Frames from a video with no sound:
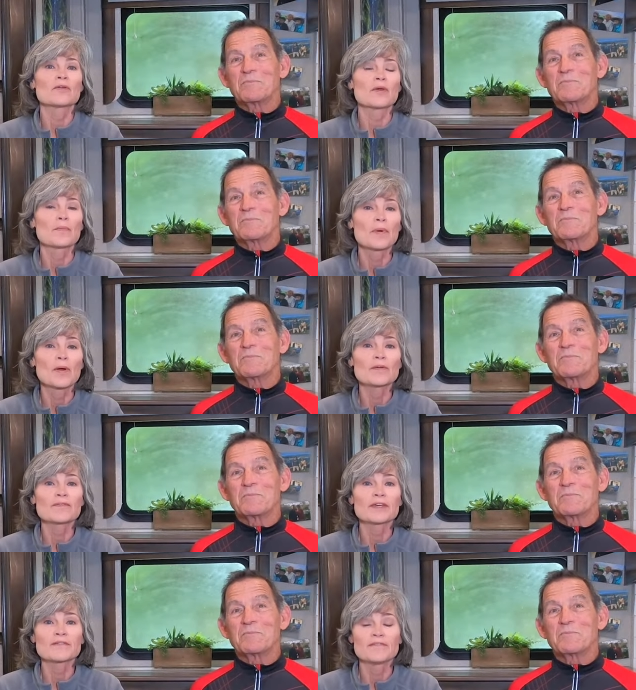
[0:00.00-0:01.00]
Speaker 1: are the
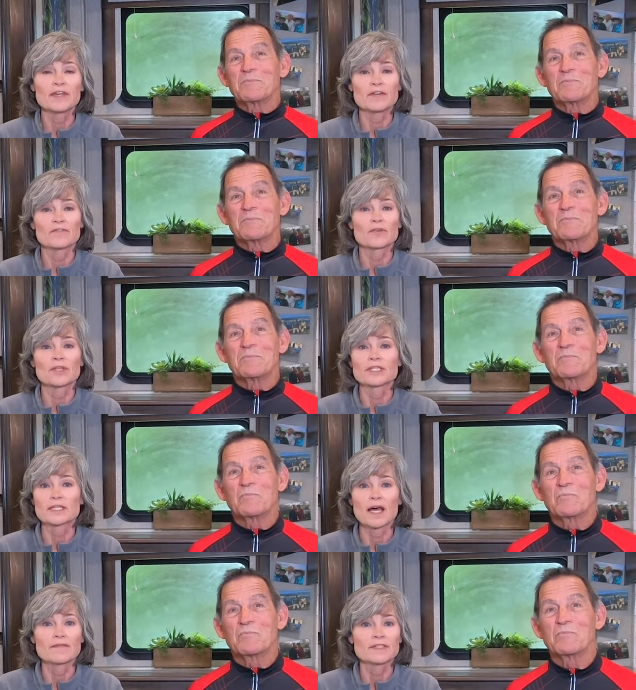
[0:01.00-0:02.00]
perfect fit for this
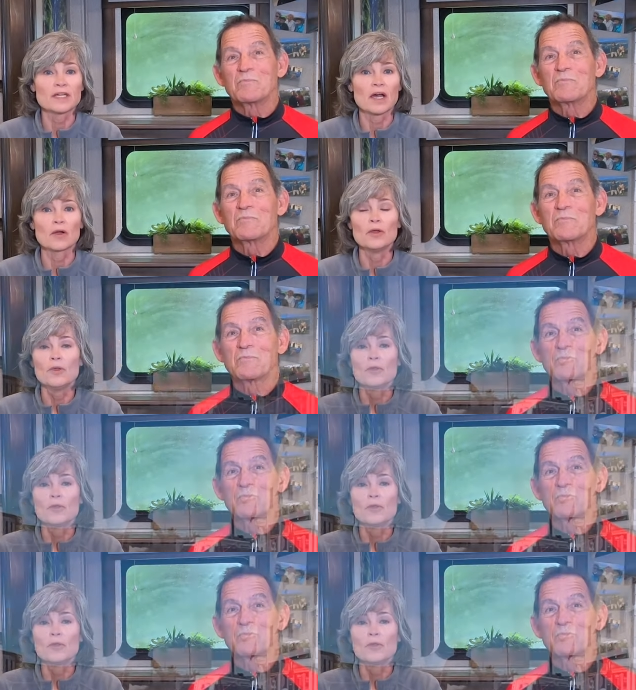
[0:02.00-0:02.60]
lifestyle.